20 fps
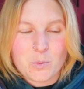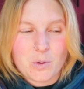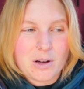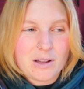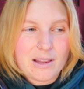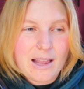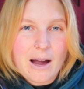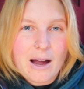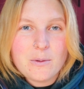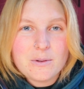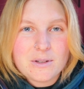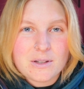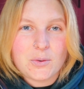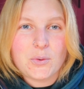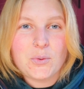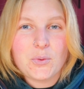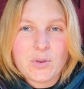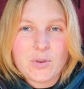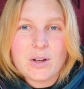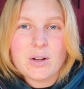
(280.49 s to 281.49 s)
We're allowed to
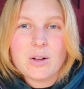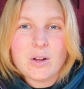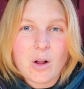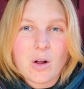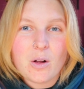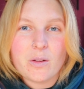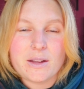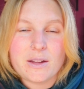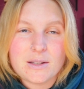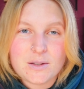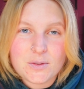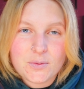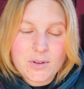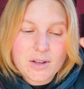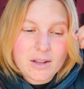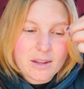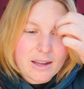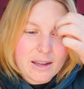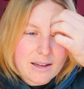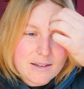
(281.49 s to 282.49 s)
feel all these
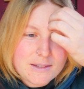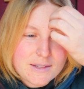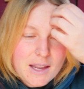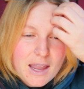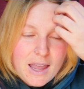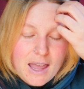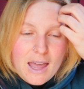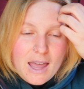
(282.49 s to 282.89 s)
feelings.